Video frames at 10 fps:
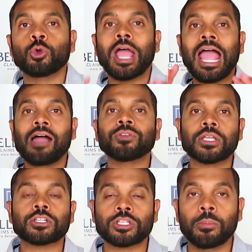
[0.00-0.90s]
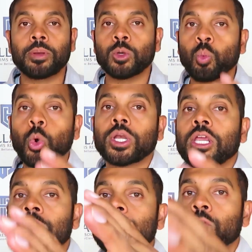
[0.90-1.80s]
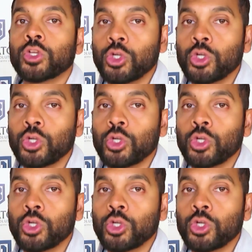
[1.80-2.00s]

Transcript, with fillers: you have to get somebody working for